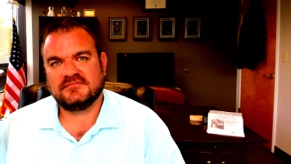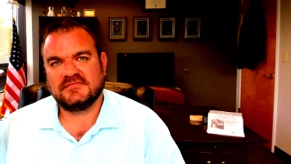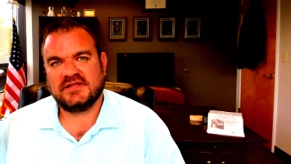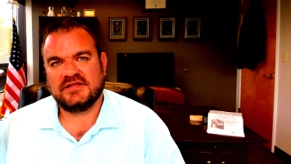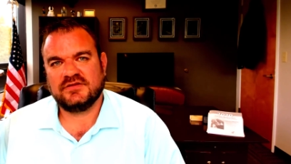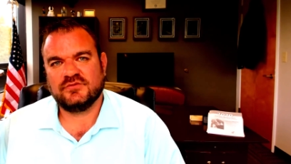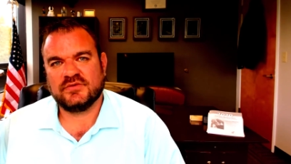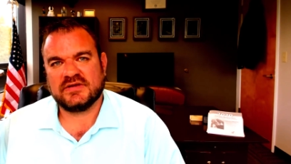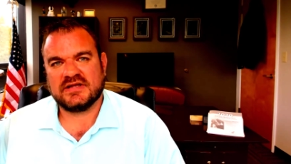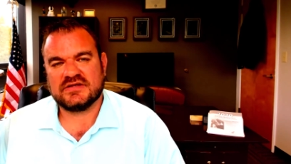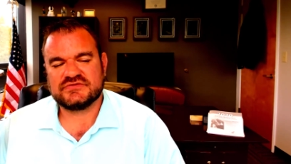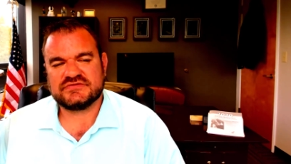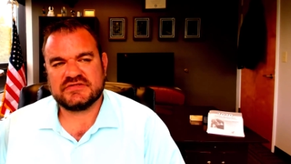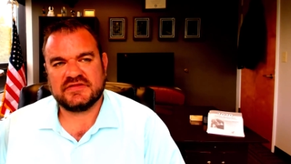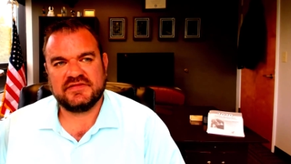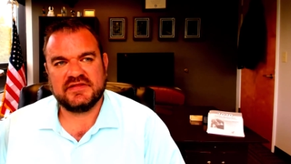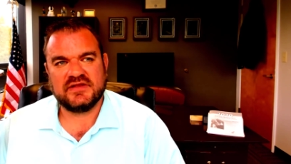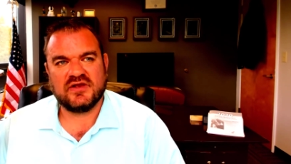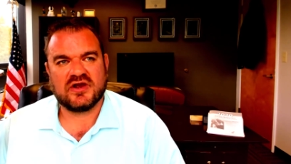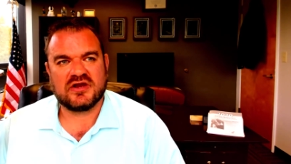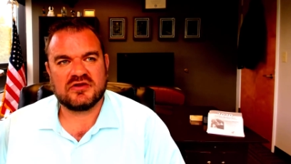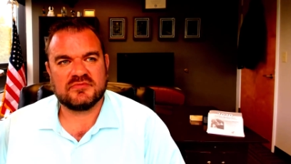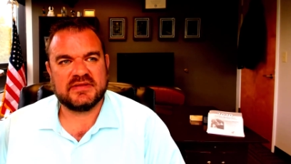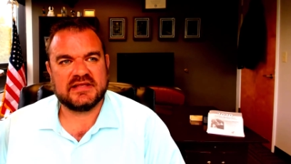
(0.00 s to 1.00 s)
When I was in the
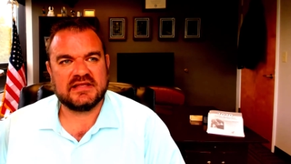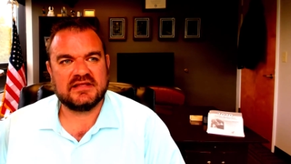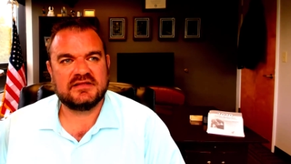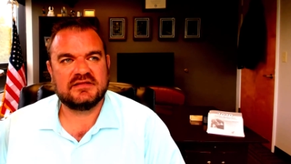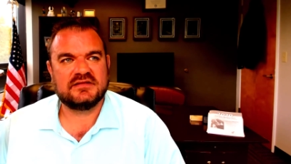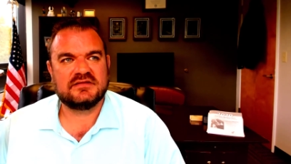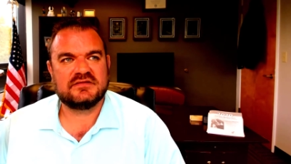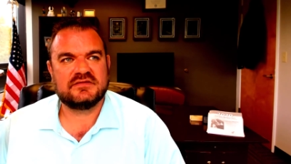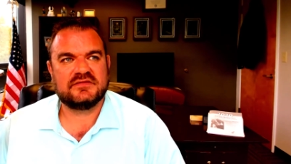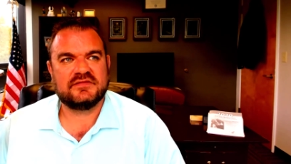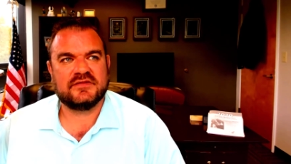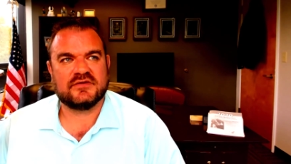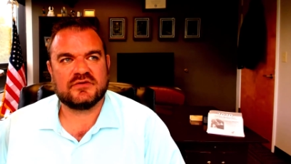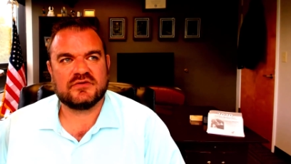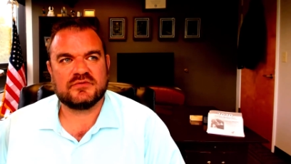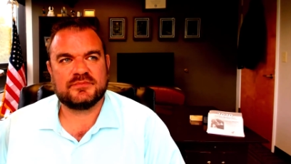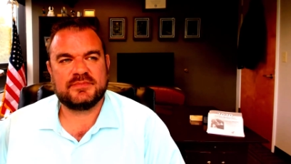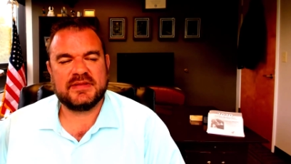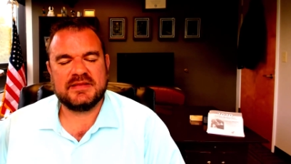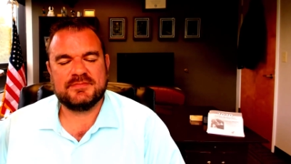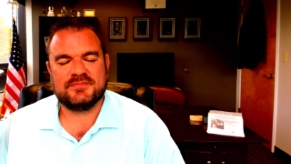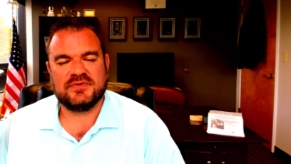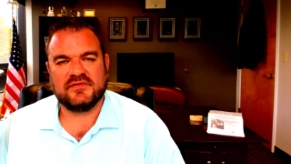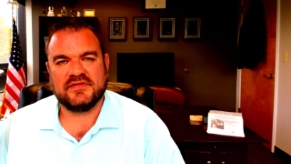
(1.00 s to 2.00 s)
Army, there were
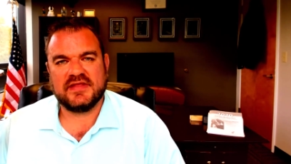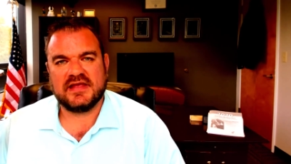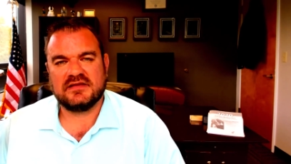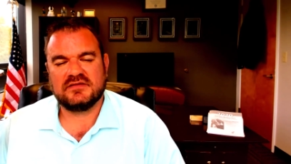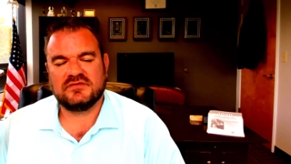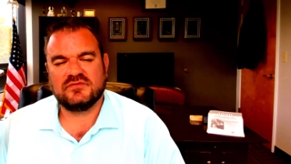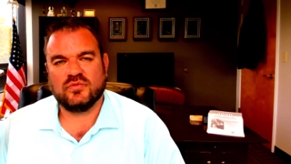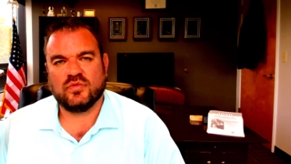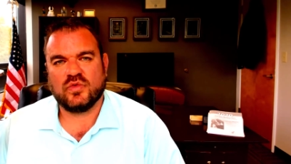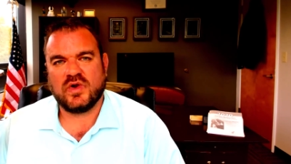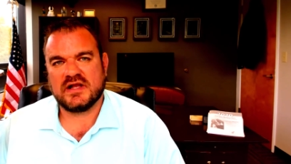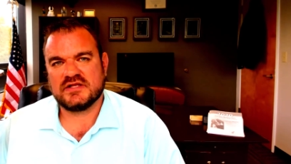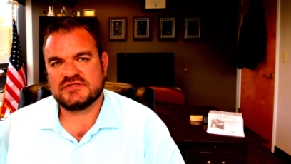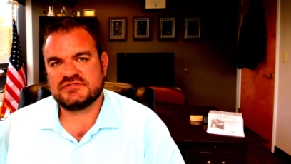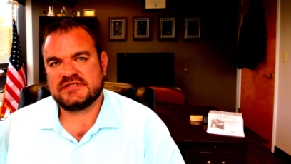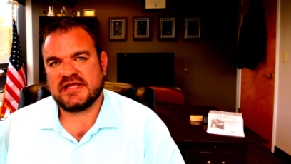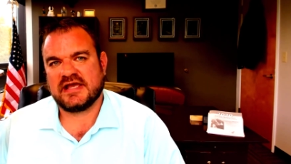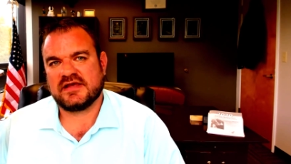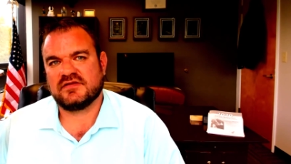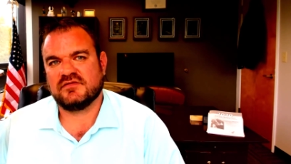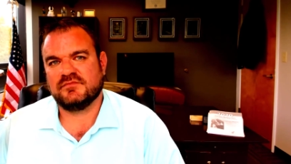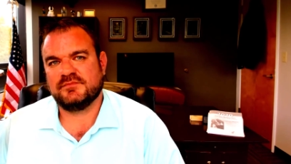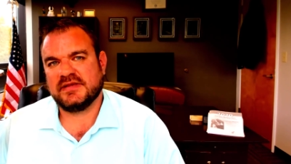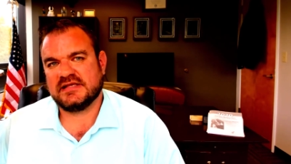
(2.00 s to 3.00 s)
people that washed
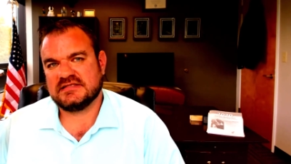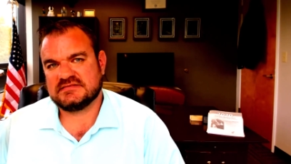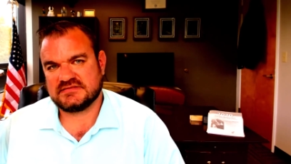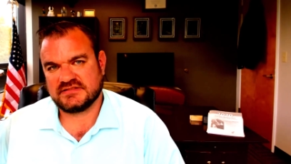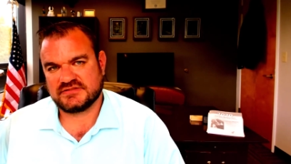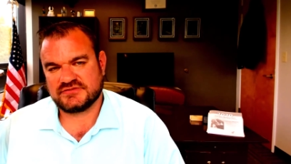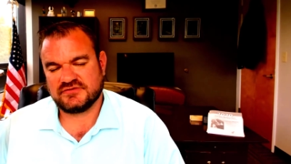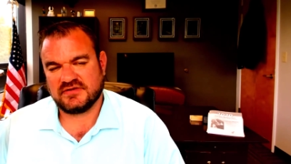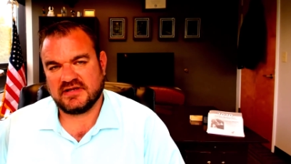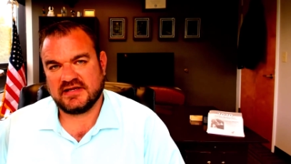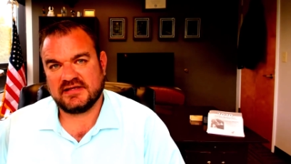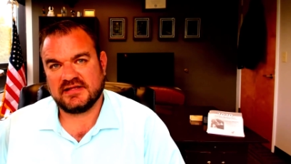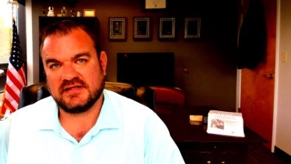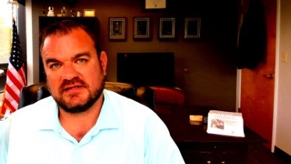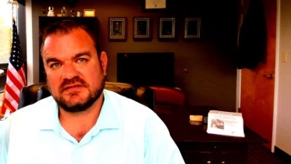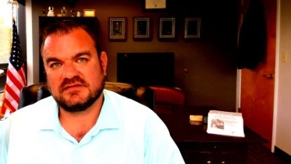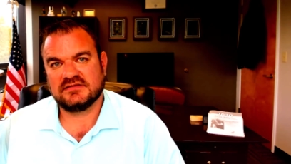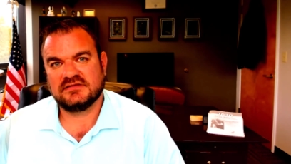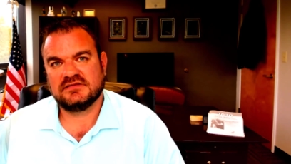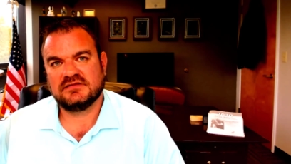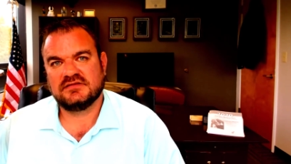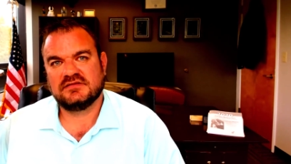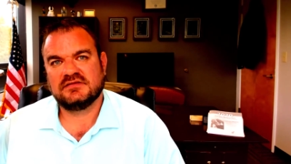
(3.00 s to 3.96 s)
out of basic training,